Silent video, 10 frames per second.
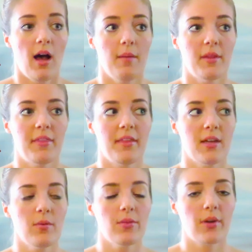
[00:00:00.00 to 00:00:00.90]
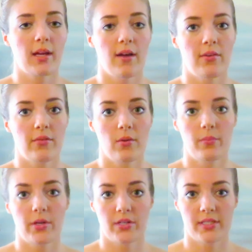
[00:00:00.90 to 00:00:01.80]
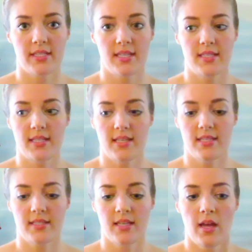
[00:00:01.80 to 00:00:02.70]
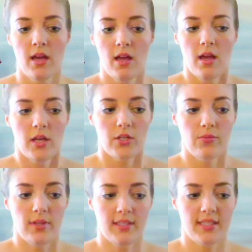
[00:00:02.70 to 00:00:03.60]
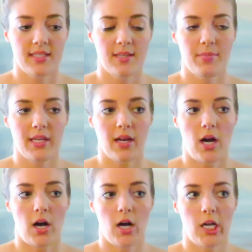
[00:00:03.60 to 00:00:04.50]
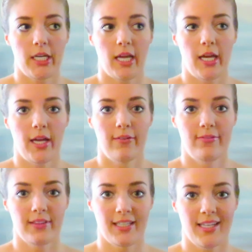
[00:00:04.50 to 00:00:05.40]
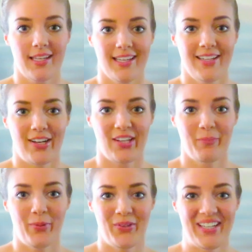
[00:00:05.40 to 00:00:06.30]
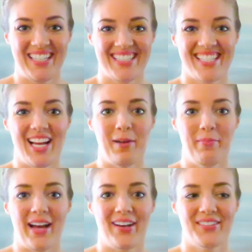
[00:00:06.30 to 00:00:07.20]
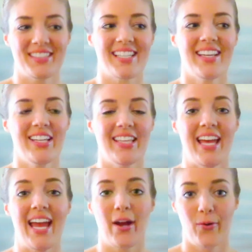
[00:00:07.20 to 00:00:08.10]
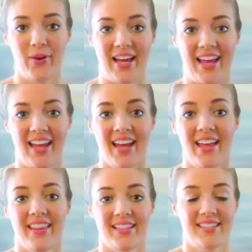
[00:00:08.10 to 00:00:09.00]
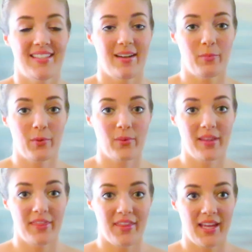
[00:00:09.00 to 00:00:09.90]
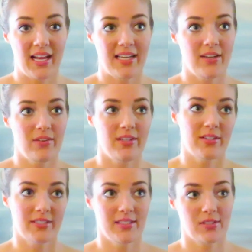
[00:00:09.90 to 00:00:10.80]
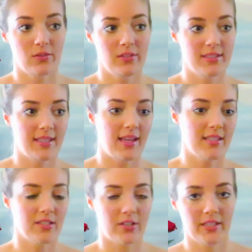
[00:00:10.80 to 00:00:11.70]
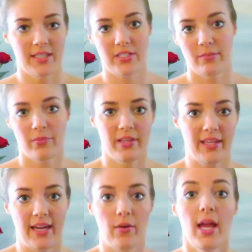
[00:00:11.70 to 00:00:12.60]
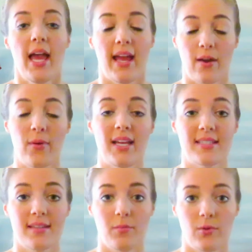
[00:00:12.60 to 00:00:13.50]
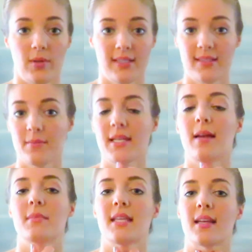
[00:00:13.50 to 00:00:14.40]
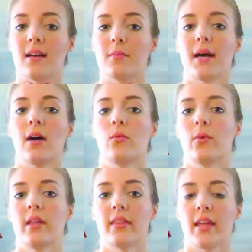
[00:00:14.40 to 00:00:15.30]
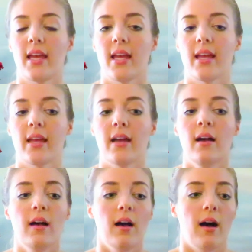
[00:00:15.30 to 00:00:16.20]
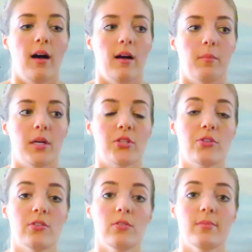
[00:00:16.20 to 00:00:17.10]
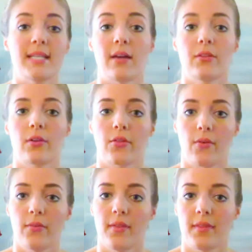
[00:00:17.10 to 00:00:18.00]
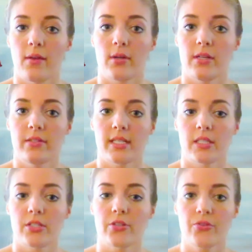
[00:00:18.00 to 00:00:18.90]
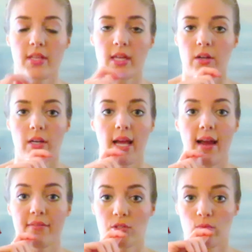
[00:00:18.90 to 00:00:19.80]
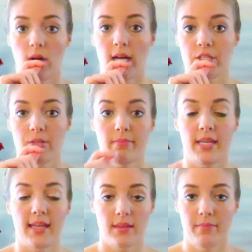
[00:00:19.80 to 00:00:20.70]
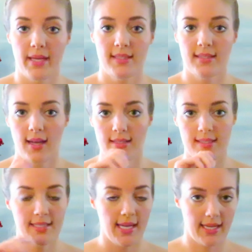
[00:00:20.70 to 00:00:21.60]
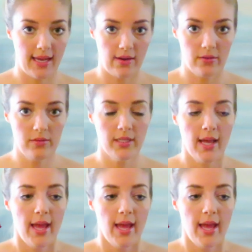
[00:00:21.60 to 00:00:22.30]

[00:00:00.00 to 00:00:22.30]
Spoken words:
The thing with recovery room nurses is you really need to be on fleek and on point about airway. That's the #1 thing. I know in nursing school it's like circulation, breathing, airway is #1. Sometimes they come out with a tube down their throat that they were using in surgery that you're going to have to watch and be at the bedside to take out.